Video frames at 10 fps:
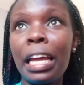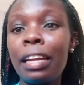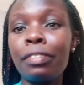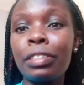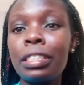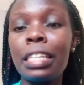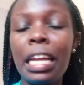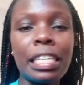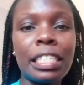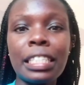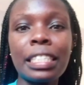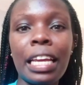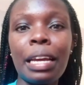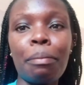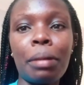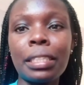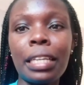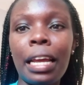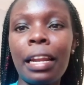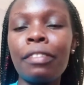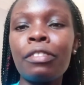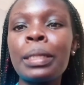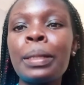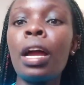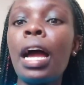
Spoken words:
I love it. Adjusting, but I love it.